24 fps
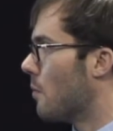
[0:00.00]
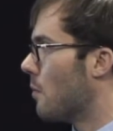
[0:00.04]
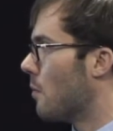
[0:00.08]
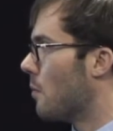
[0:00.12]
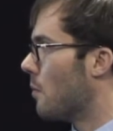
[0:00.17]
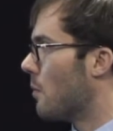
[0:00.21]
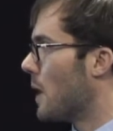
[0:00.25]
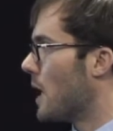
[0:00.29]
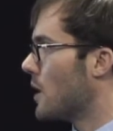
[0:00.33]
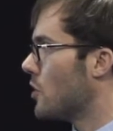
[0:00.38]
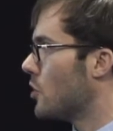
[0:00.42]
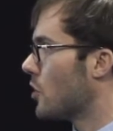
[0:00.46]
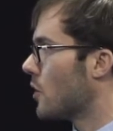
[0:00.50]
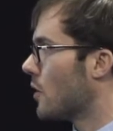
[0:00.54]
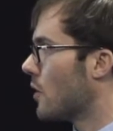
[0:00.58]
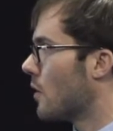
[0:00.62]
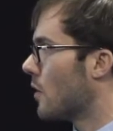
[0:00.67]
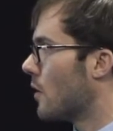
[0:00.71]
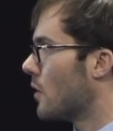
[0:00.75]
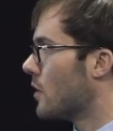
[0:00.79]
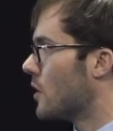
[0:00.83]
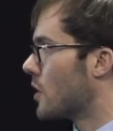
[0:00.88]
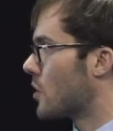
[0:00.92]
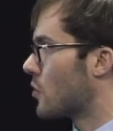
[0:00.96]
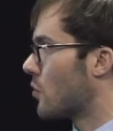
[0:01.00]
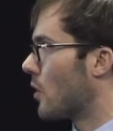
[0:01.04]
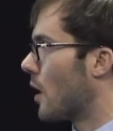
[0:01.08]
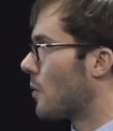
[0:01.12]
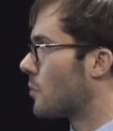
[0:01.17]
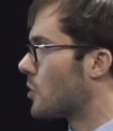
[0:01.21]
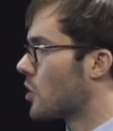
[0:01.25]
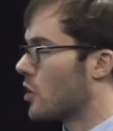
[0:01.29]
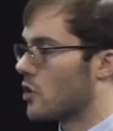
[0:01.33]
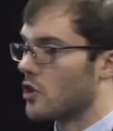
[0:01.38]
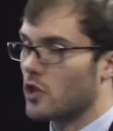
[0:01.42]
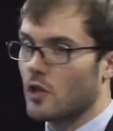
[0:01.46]
major
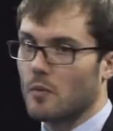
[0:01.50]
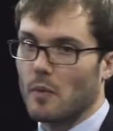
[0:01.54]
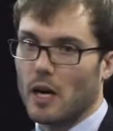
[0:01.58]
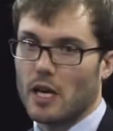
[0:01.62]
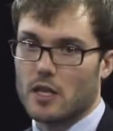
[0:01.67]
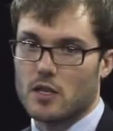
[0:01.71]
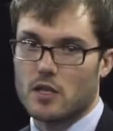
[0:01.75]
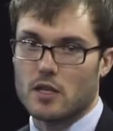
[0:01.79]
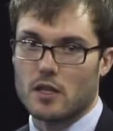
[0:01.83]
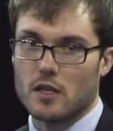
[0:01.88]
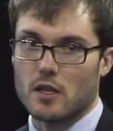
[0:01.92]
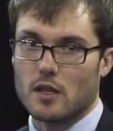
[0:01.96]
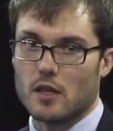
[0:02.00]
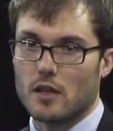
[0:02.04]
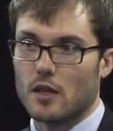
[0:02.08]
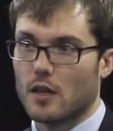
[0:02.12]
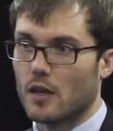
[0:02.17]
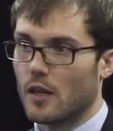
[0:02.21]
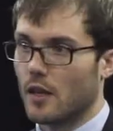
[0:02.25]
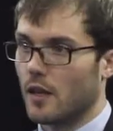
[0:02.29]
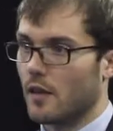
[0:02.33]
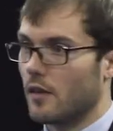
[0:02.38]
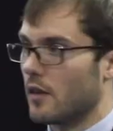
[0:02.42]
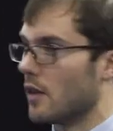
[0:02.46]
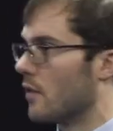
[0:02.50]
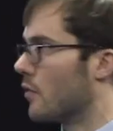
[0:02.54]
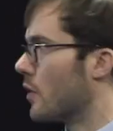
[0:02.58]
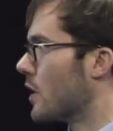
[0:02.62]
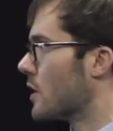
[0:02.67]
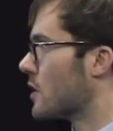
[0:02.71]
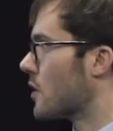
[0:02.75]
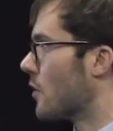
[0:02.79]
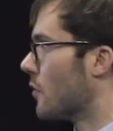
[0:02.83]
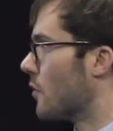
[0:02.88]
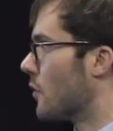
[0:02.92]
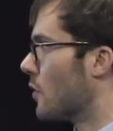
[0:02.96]
disruptions you might see in the
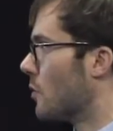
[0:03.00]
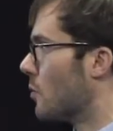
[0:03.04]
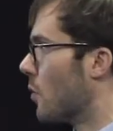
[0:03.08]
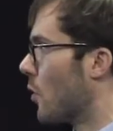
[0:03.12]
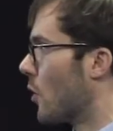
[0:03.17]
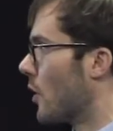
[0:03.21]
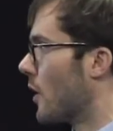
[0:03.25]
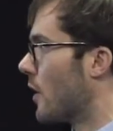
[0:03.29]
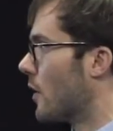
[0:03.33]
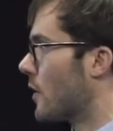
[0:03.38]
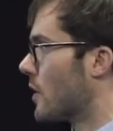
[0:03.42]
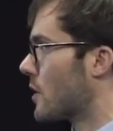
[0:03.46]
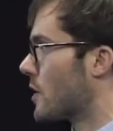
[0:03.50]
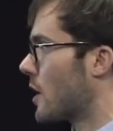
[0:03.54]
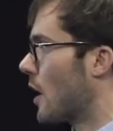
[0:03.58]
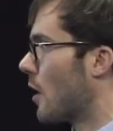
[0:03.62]
event of foodborne illness